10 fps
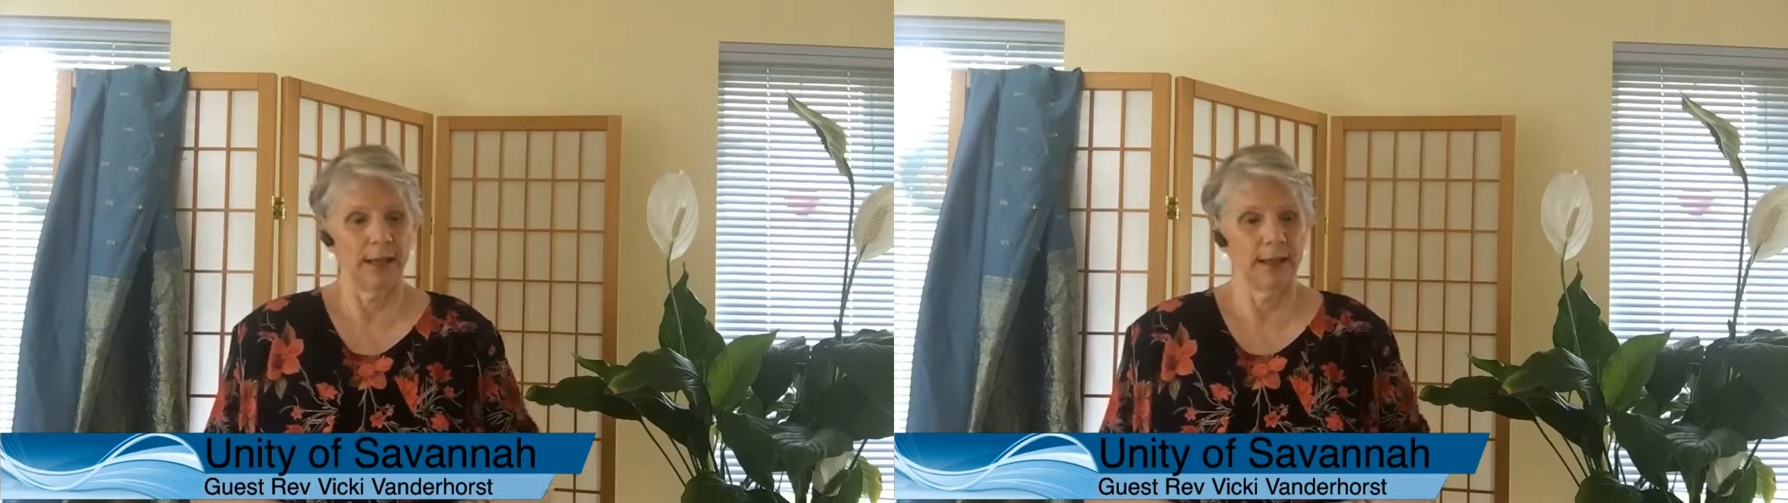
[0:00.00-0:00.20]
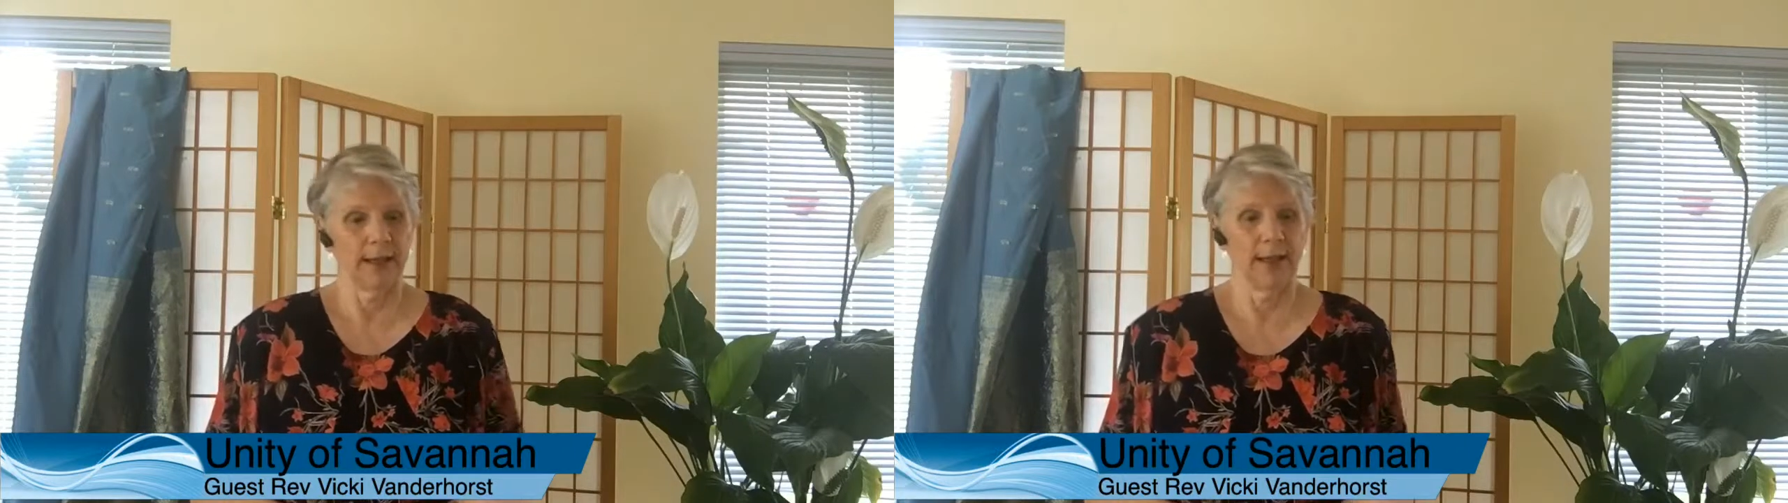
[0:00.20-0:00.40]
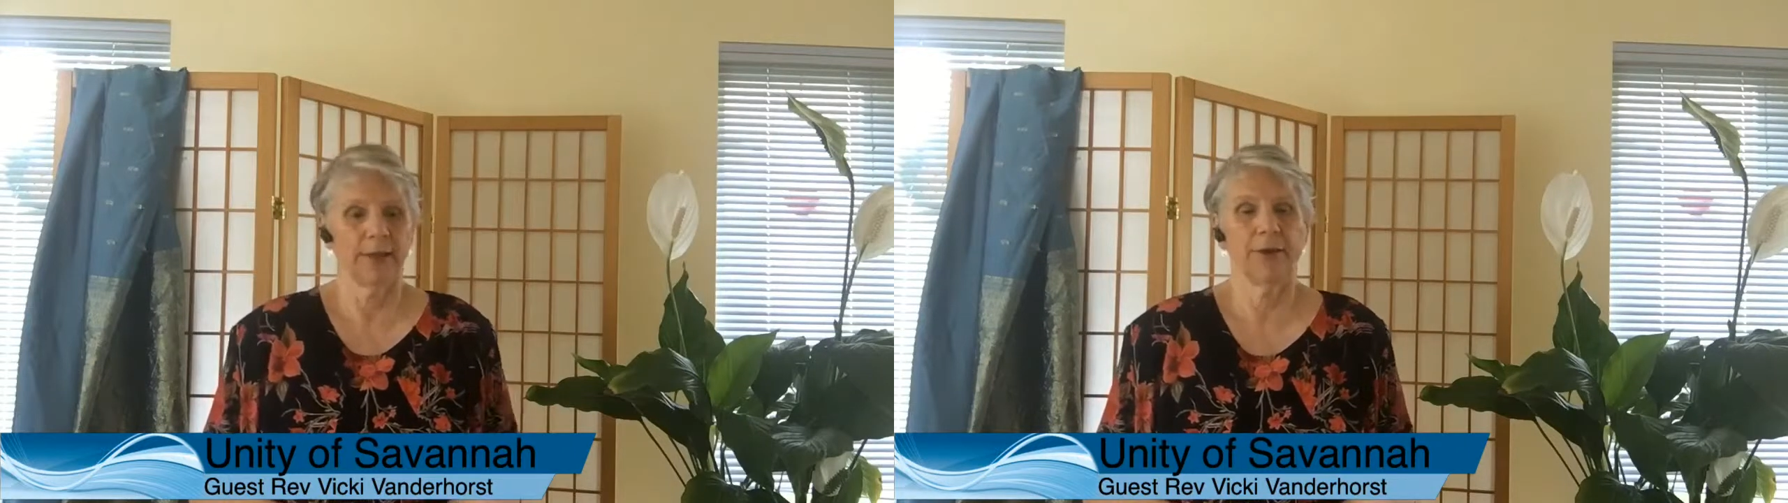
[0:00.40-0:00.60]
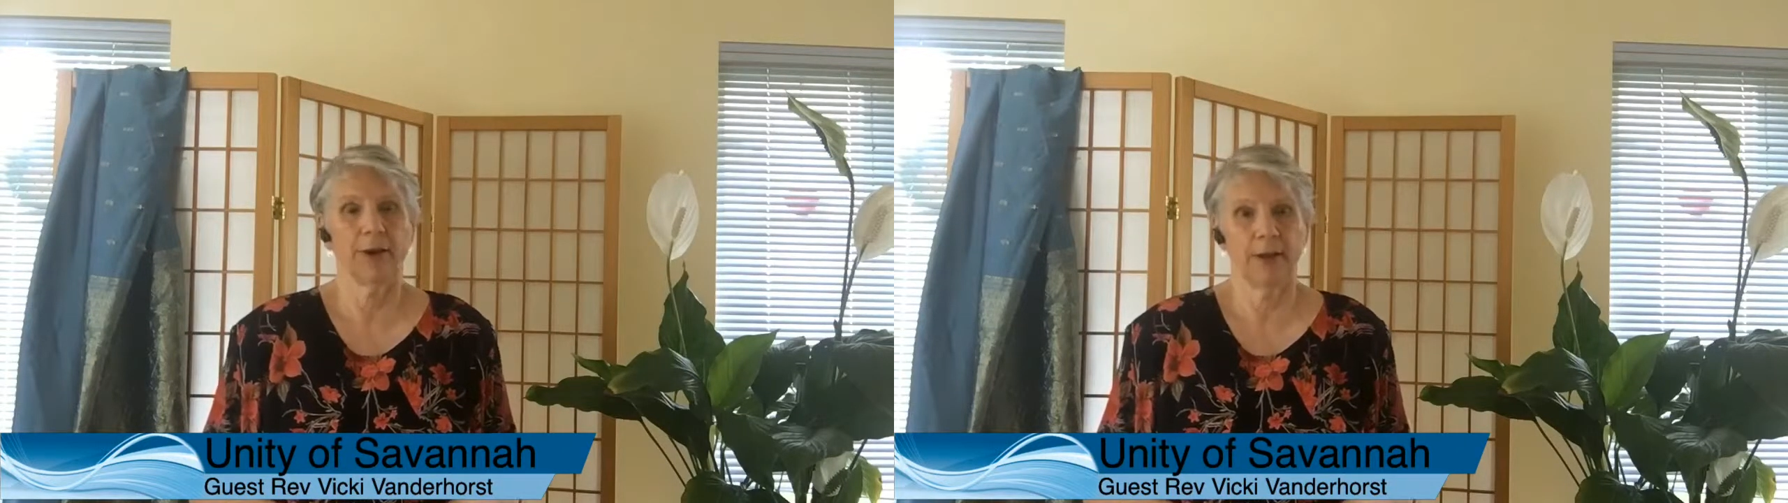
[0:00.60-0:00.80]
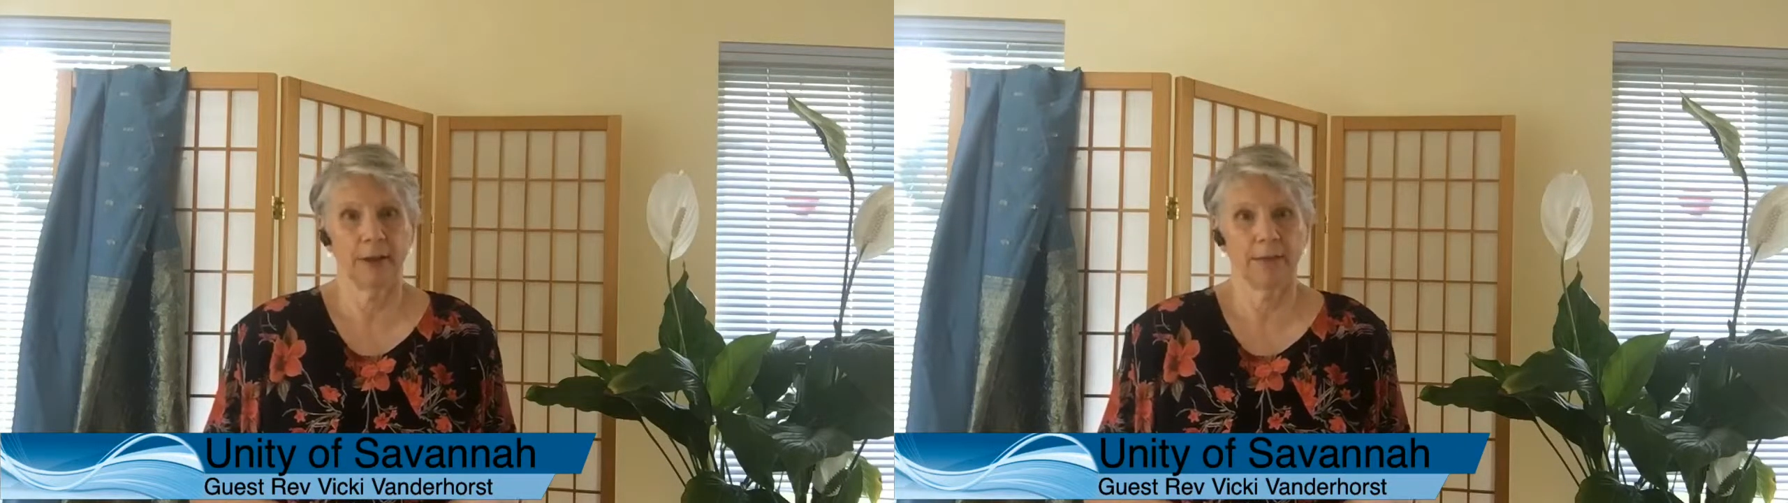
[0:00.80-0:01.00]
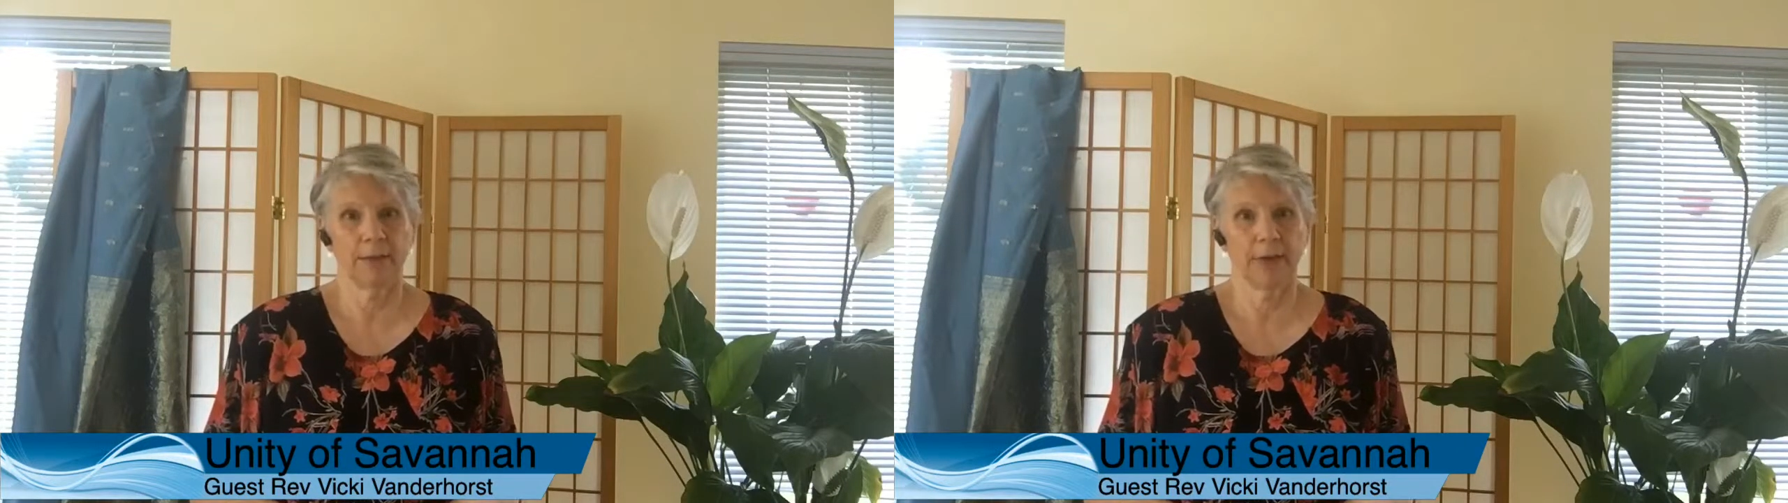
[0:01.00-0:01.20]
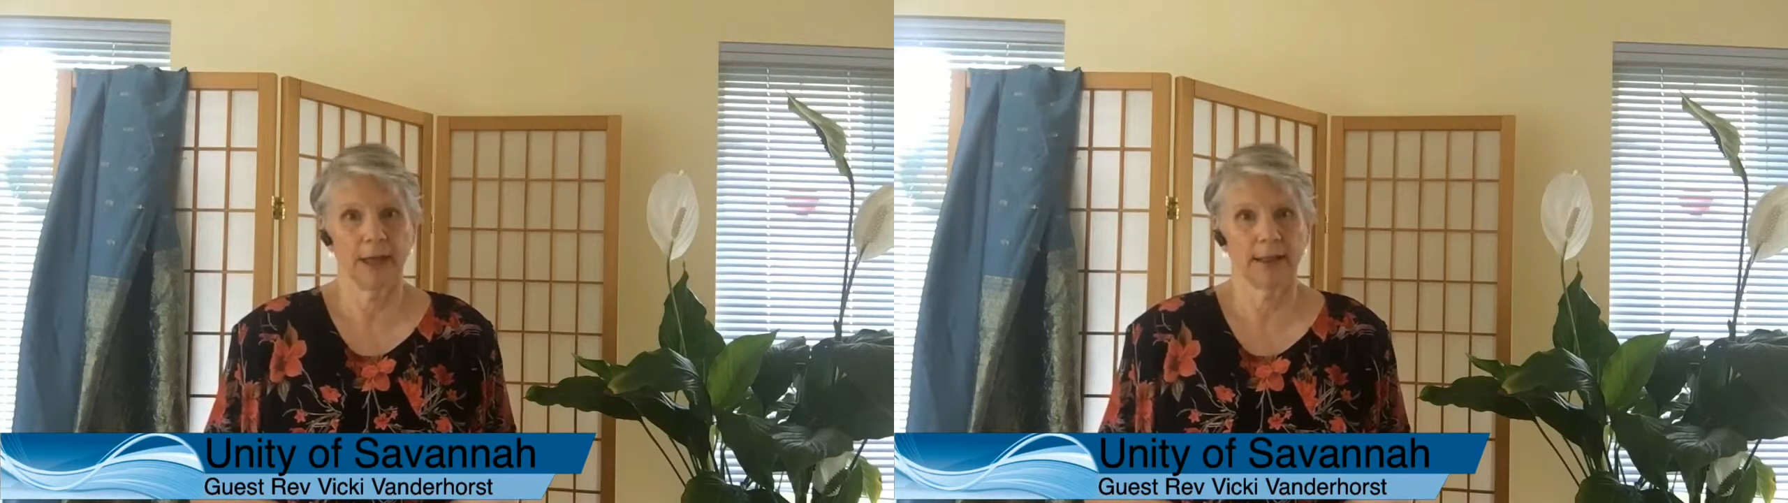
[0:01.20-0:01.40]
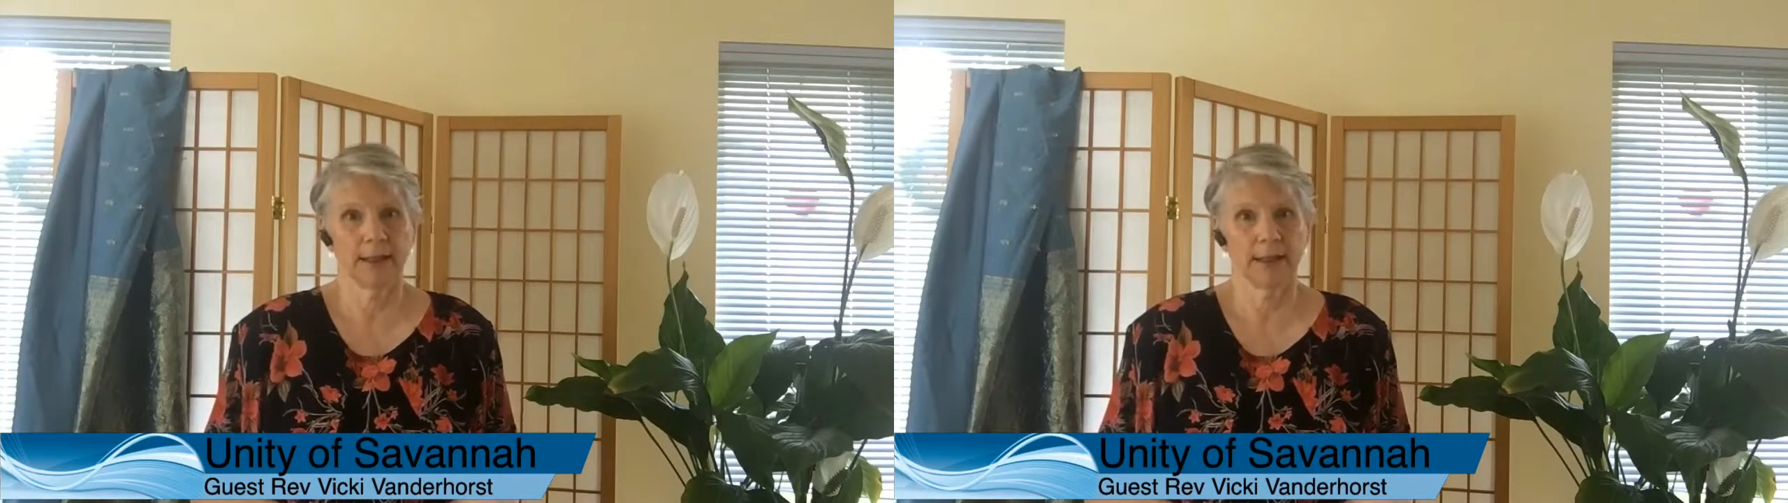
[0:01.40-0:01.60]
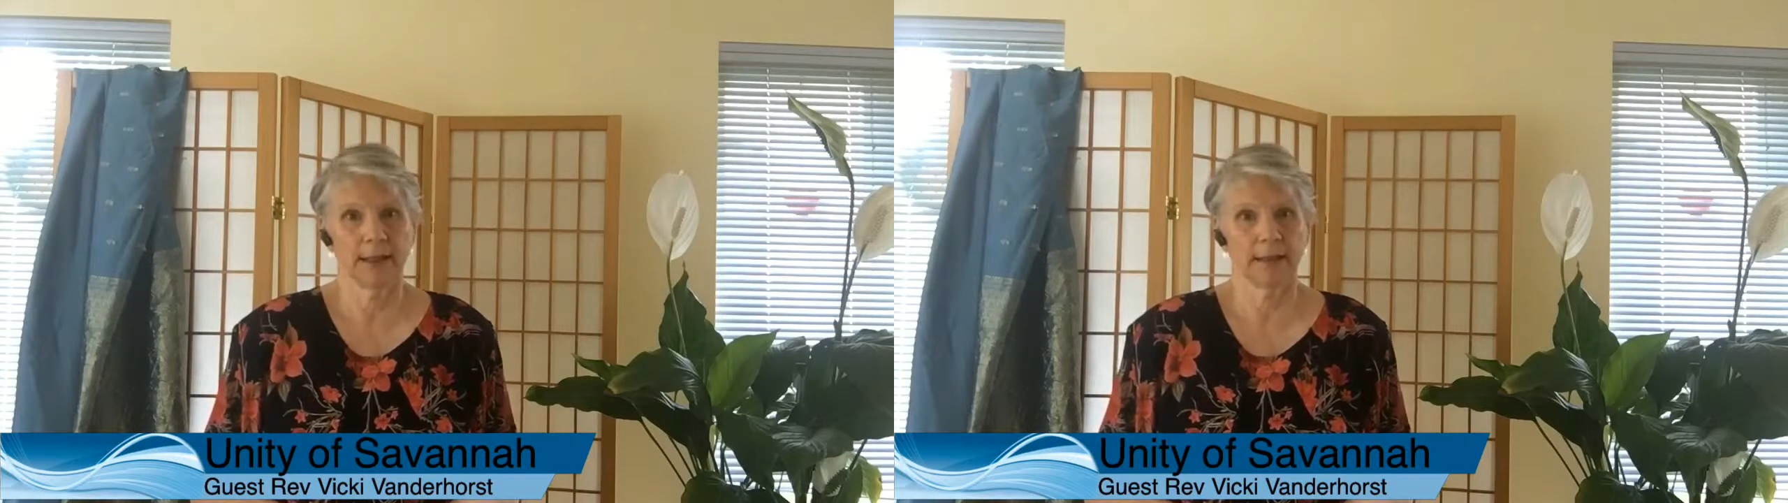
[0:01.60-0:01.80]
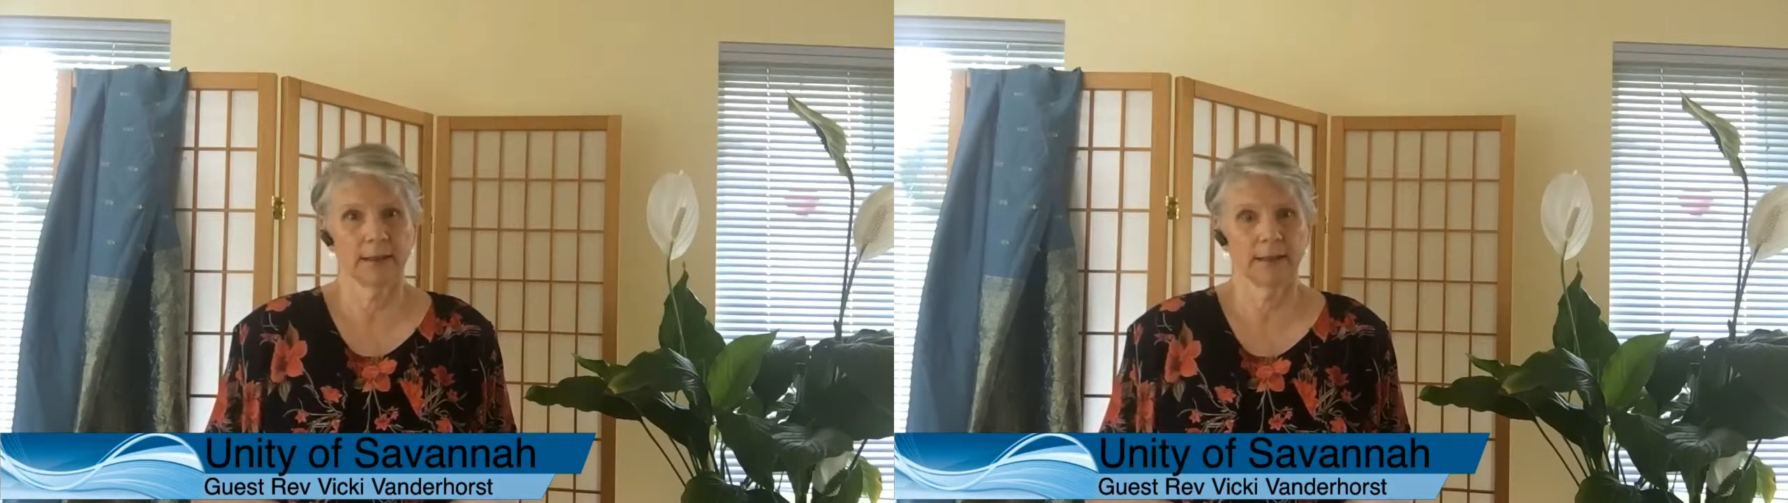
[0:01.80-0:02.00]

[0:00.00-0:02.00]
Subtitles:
and gather enough for that day.